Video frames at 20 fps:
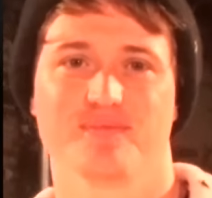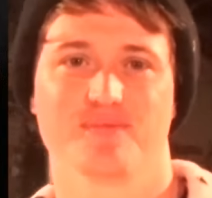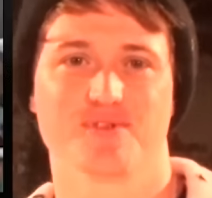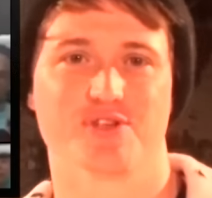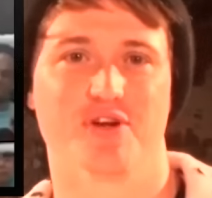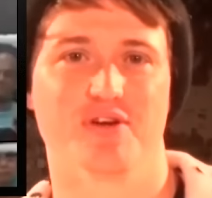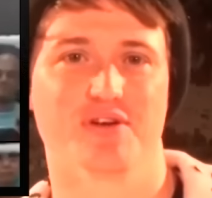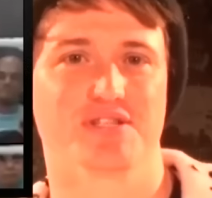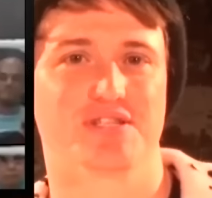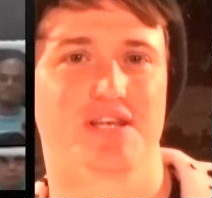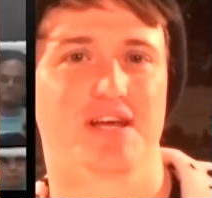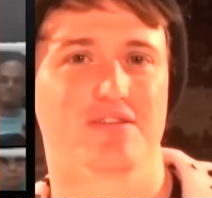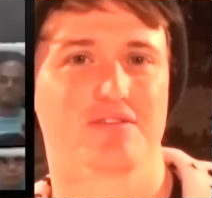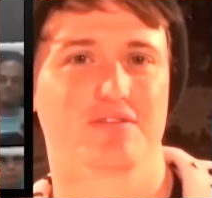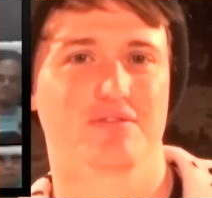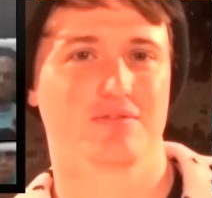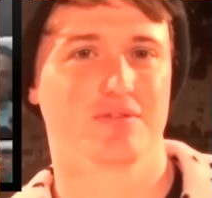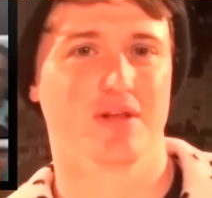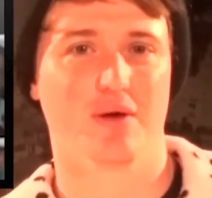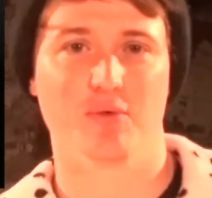Sorry,
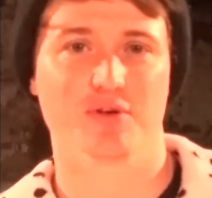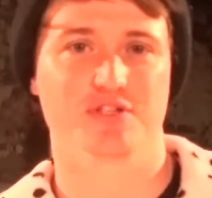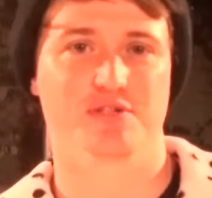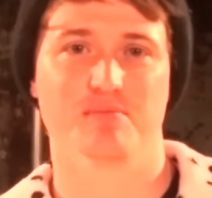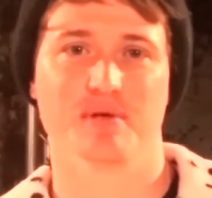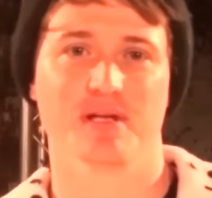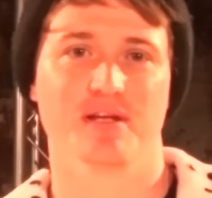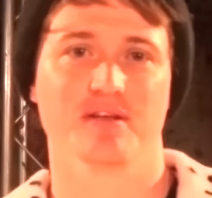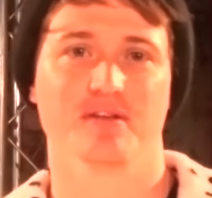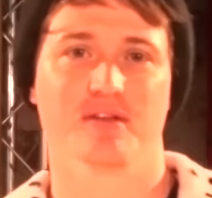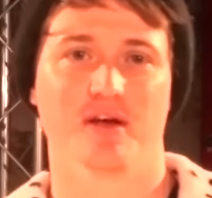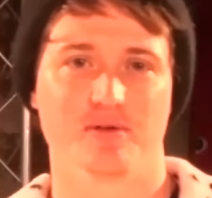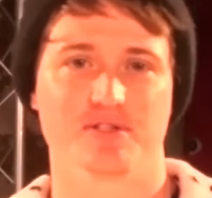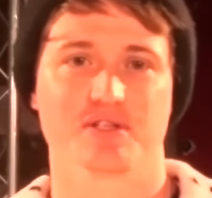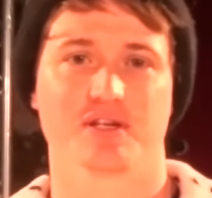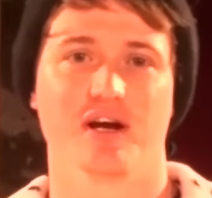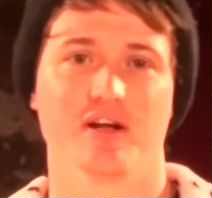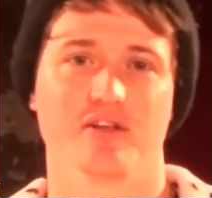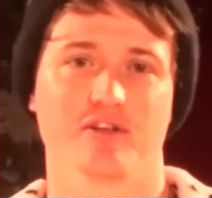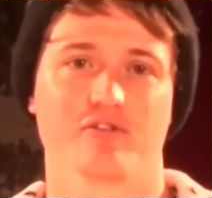Seth, that wasn't me, that was
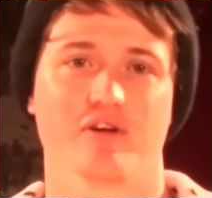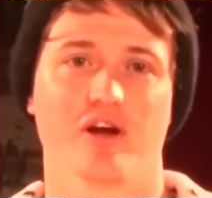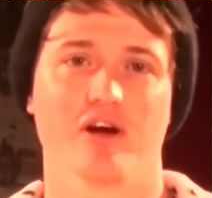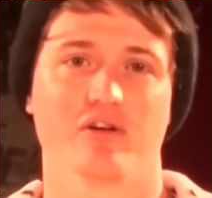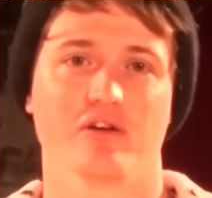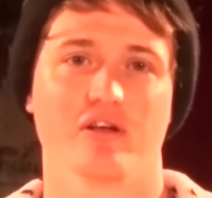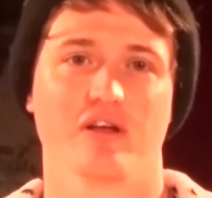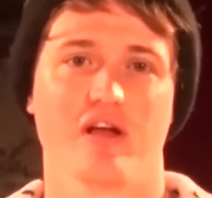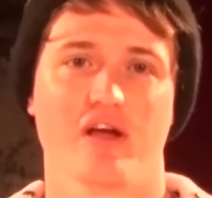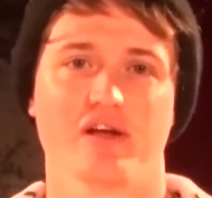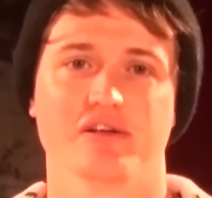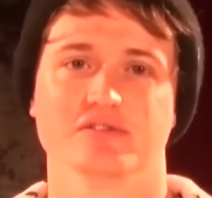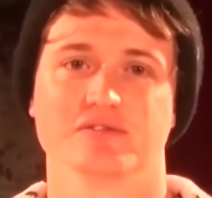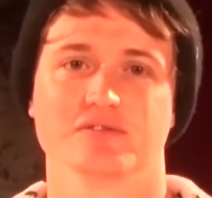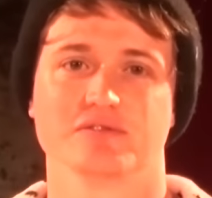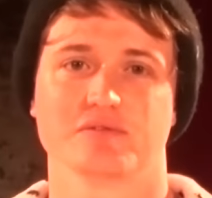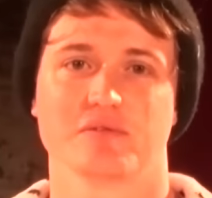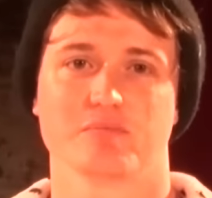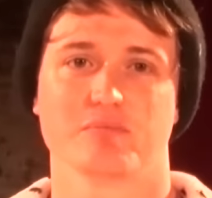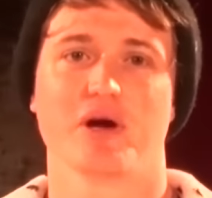a guy in the crowd.
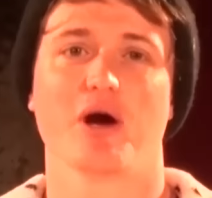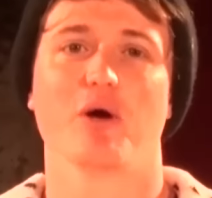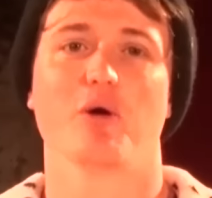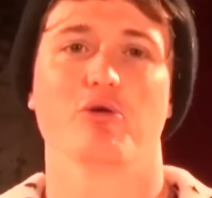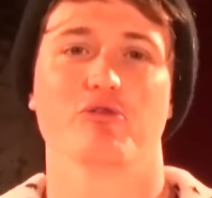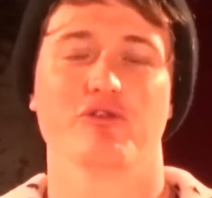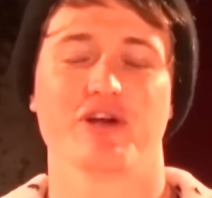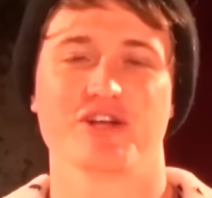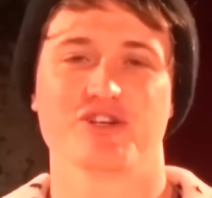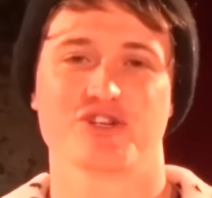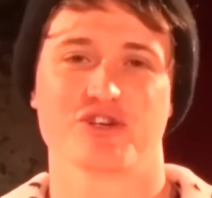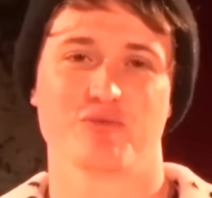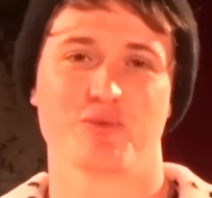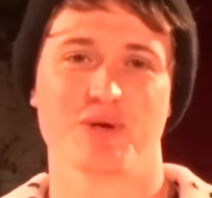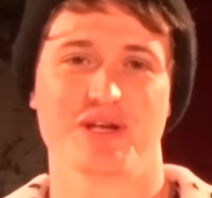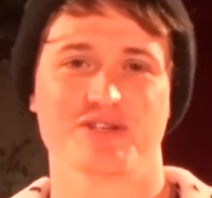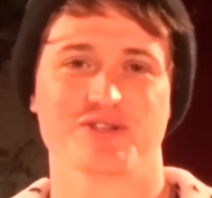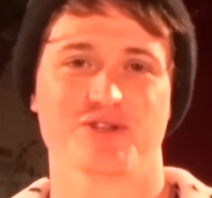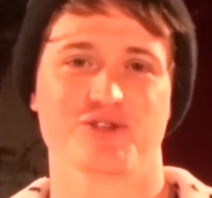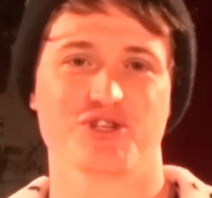Power Ranger
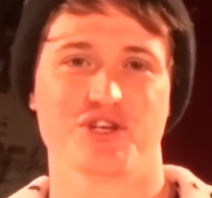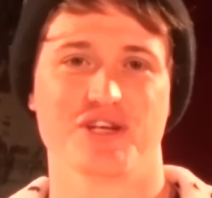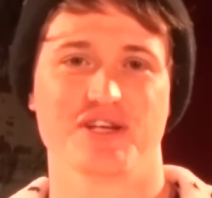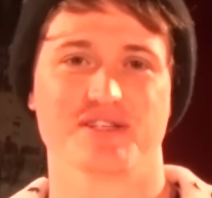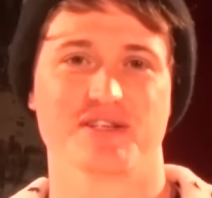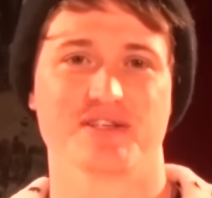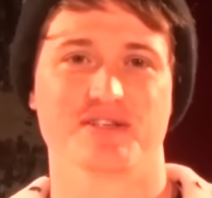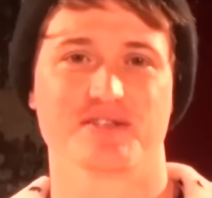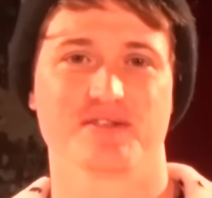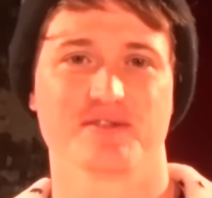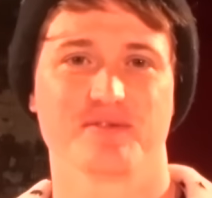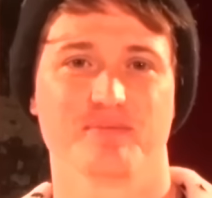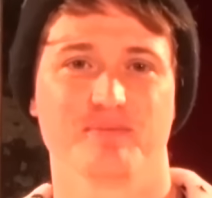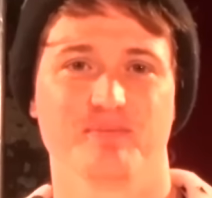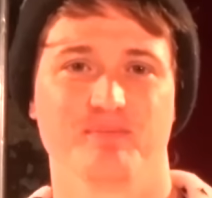Weasel Jesus.